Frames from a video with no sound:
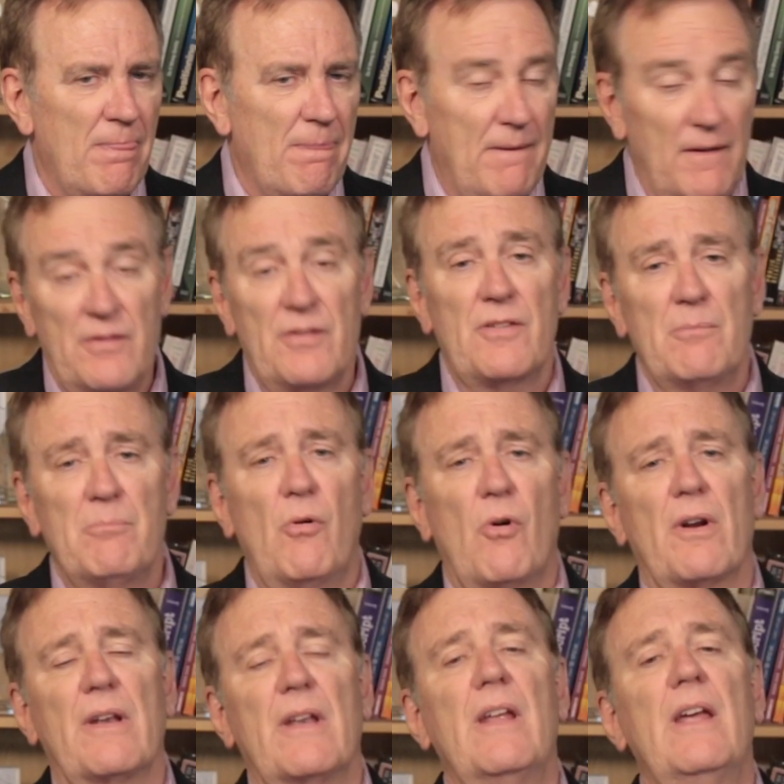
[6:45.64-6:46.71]
This is
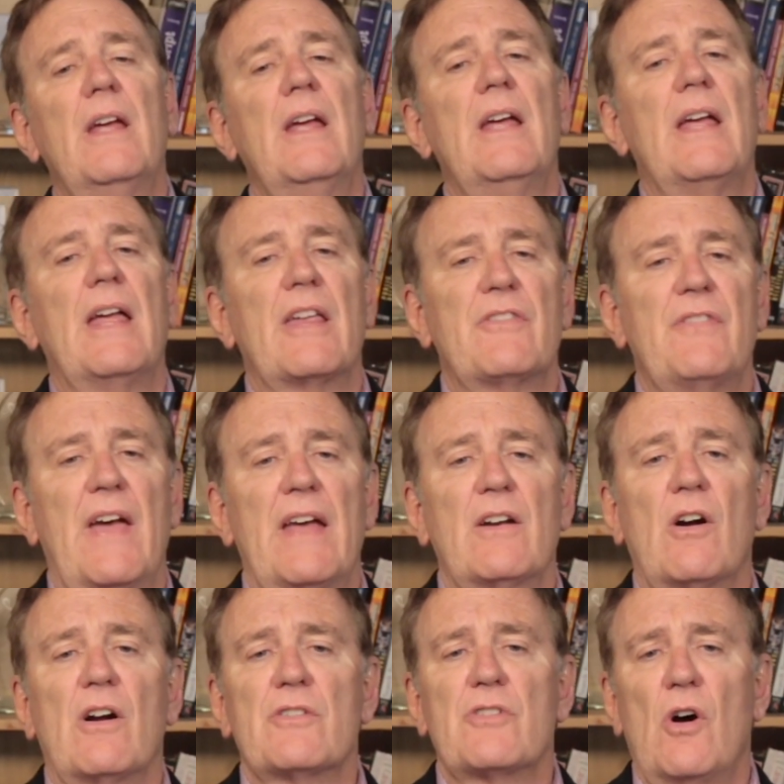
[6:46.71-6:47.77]
important, as
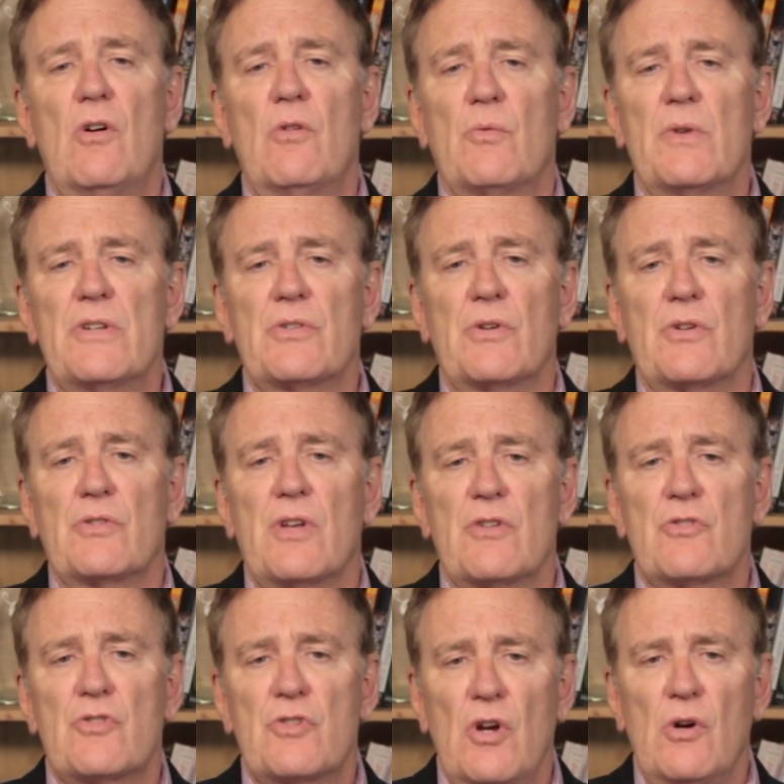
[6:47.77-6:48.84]
Vanguard's own research
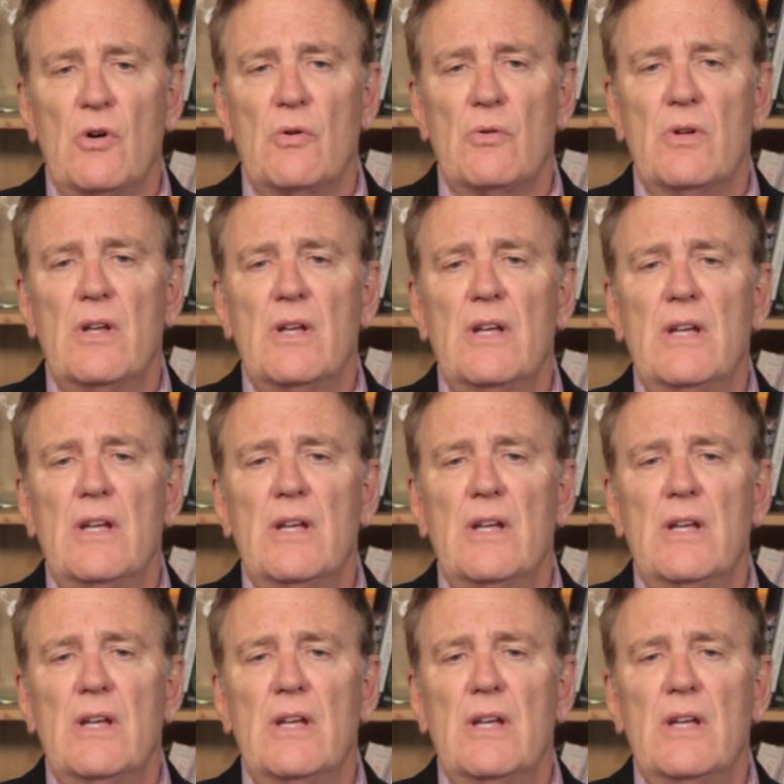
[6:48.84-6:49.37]
has shown